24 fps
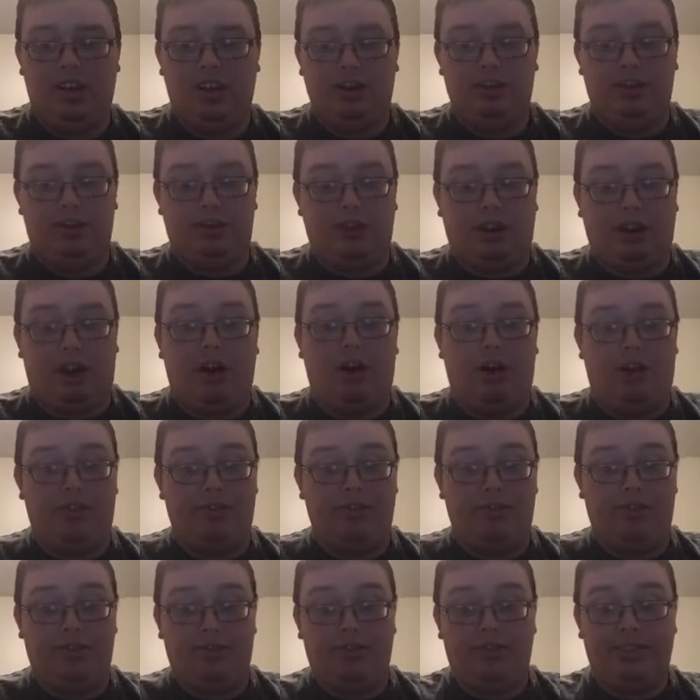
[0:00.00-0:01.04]
Saul's
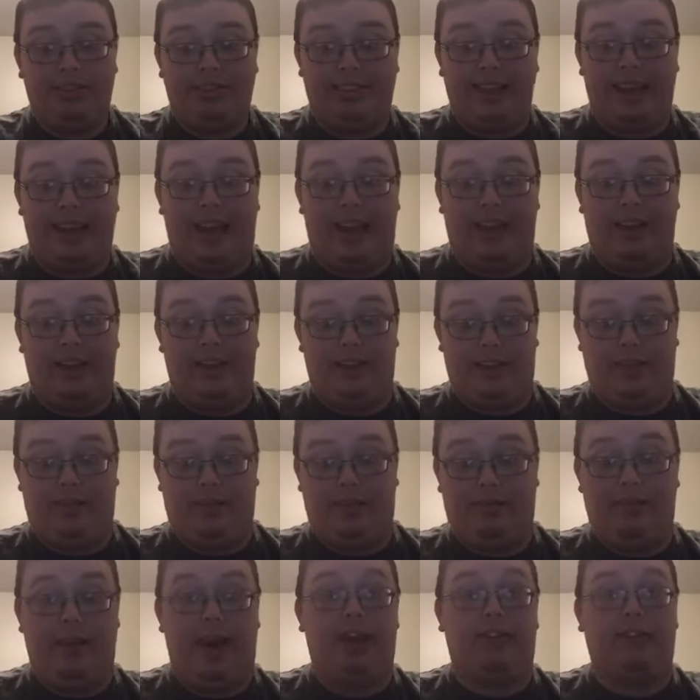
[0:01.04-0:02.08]
sin
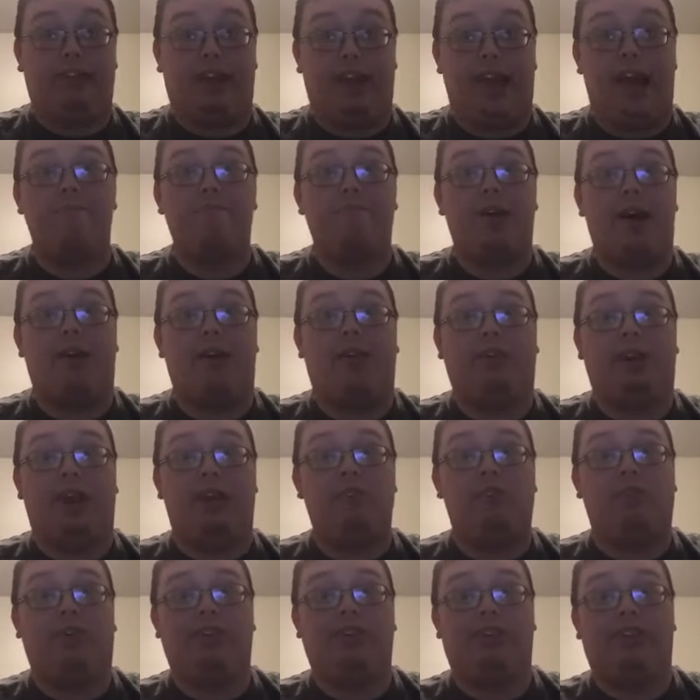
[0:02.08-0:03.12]
found him out. He
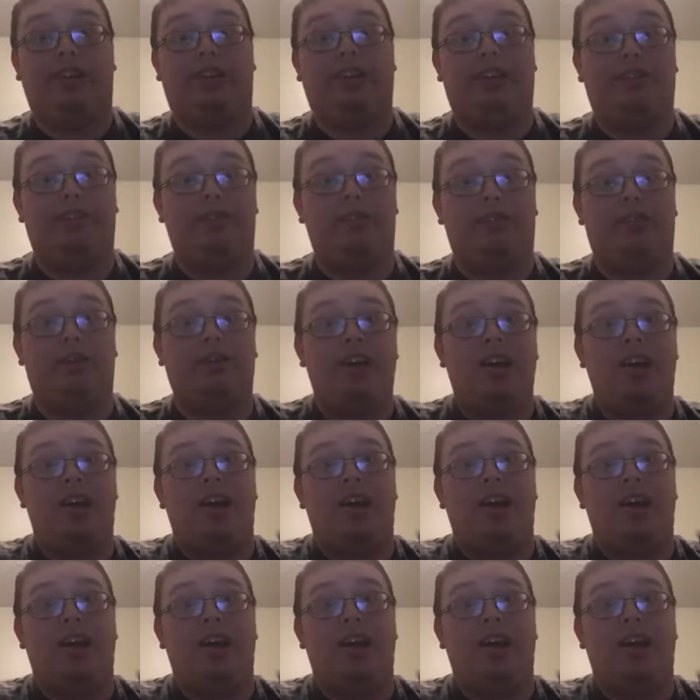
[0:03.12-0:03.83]
wasn't even a...